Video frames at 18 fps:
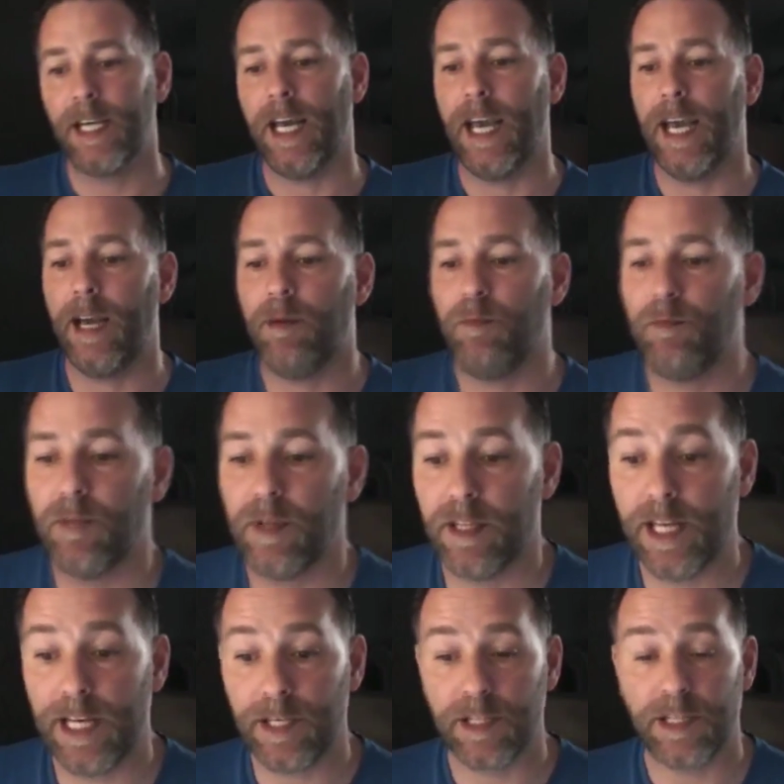Um,
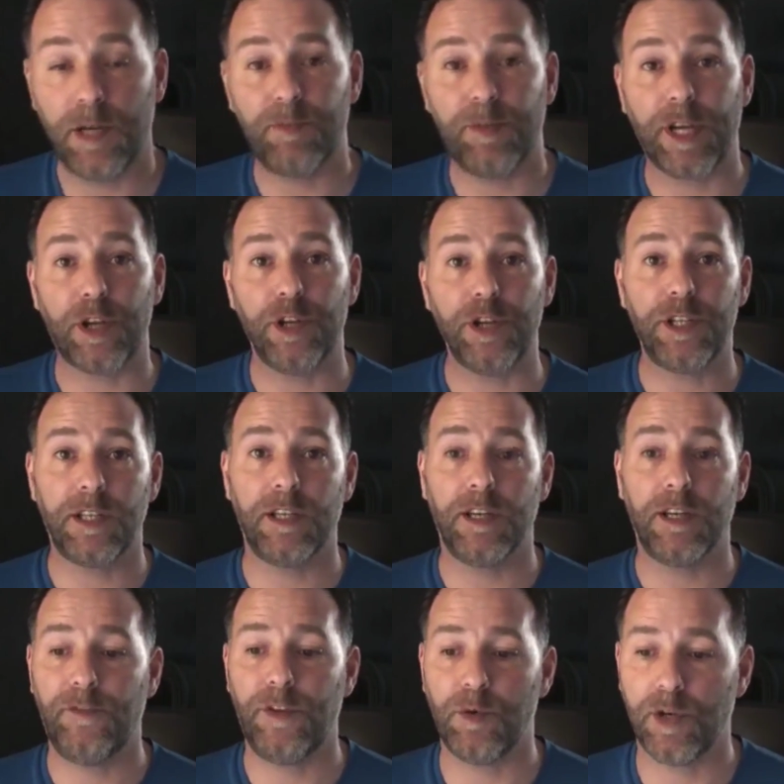that, that'll be good
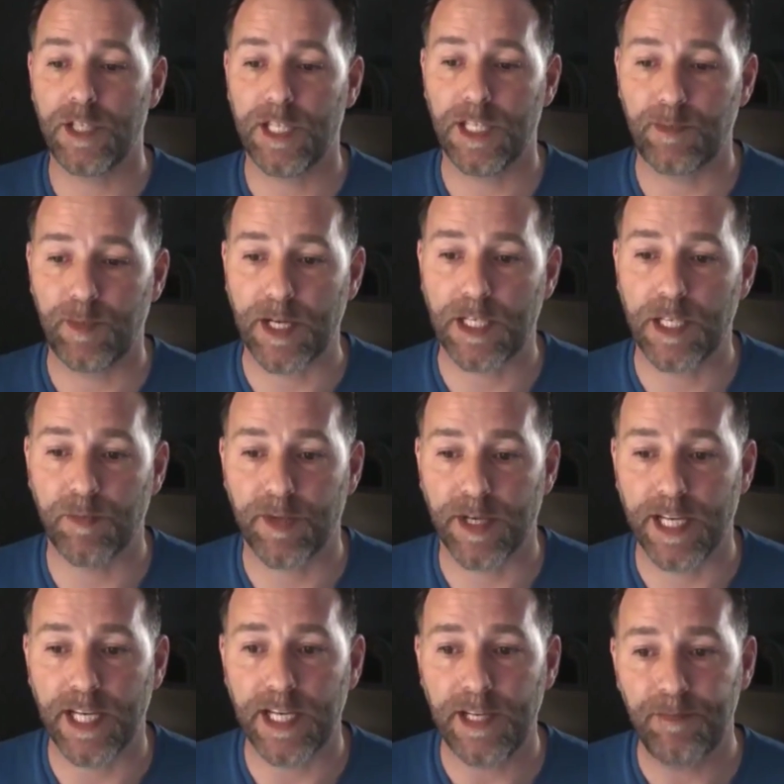if you want to speak to
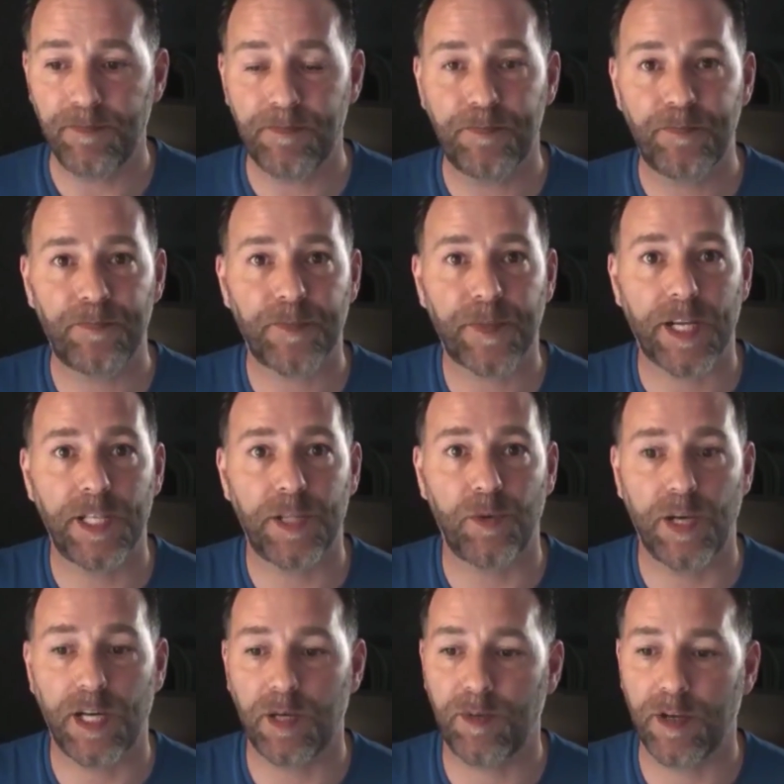Maria
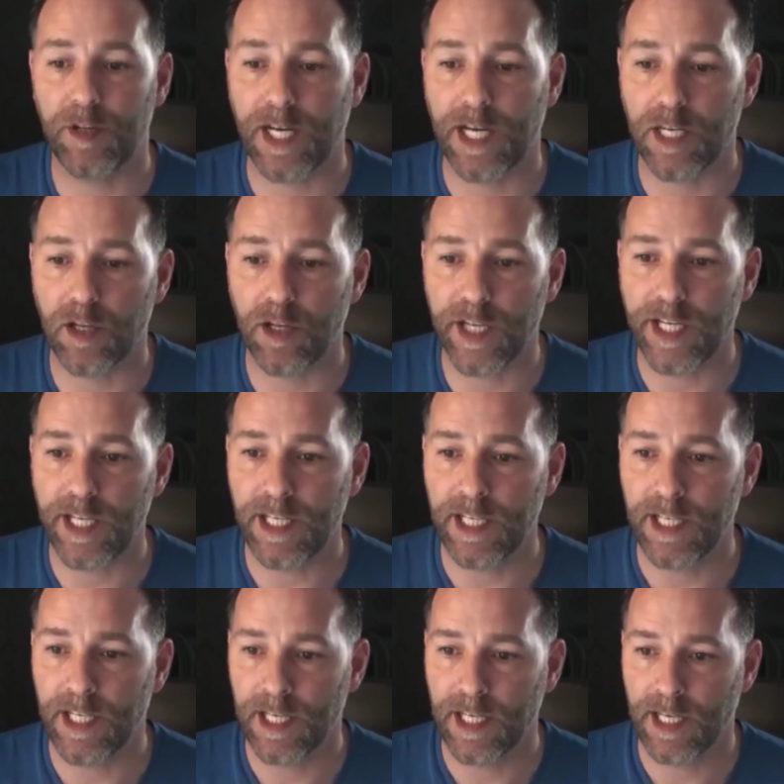as well about that,
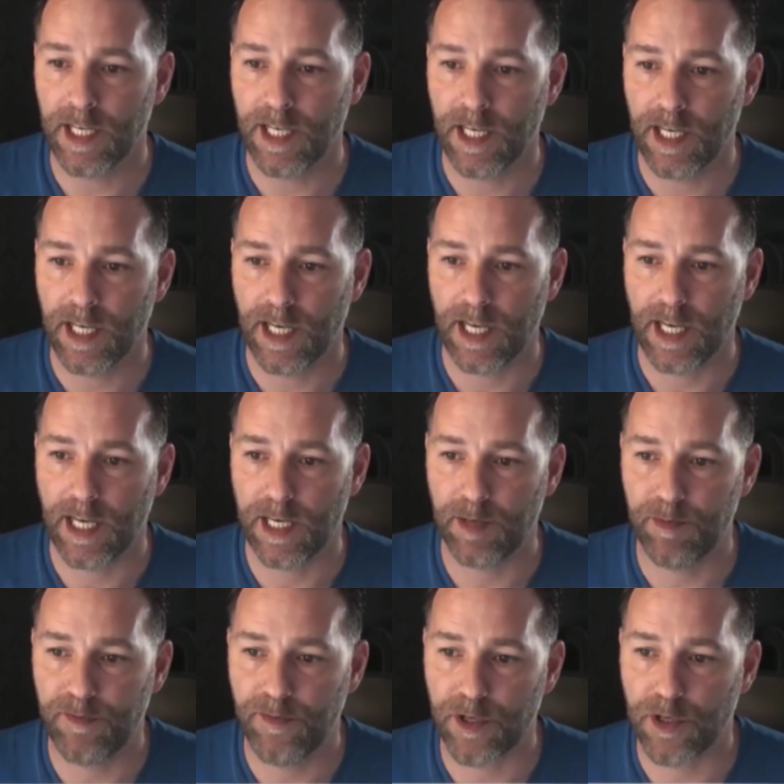Laurie
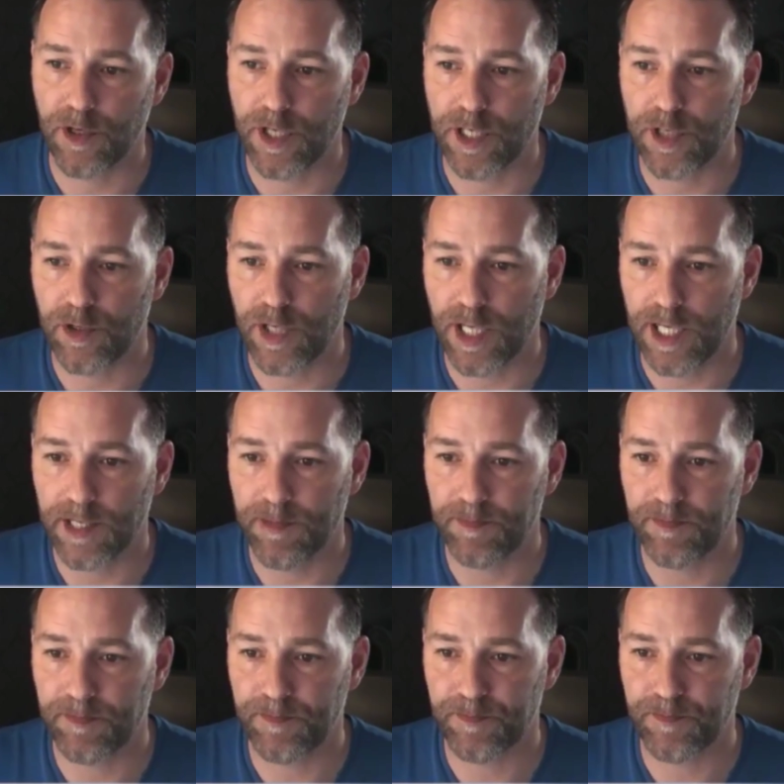um, if you're going to do
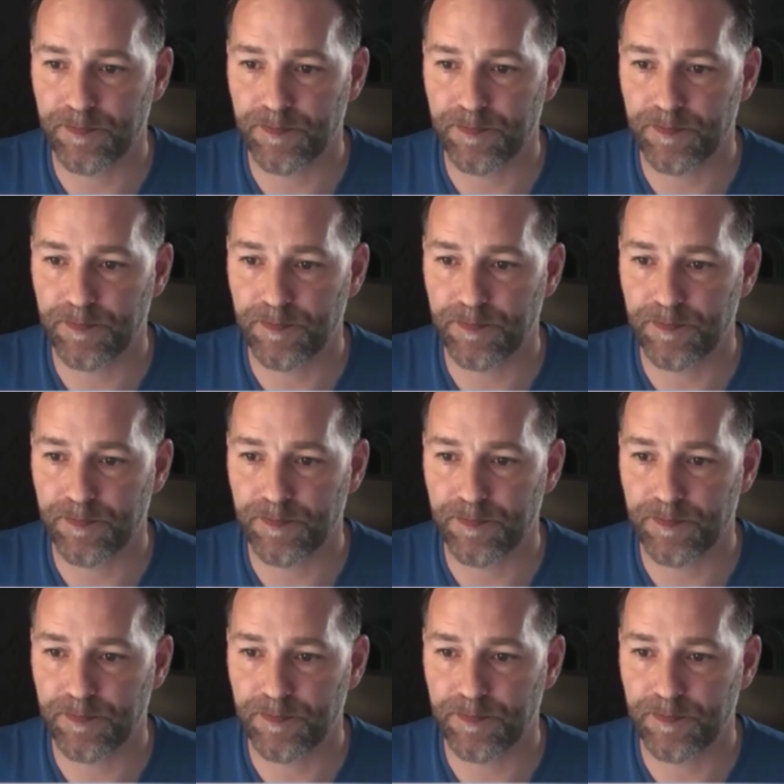that.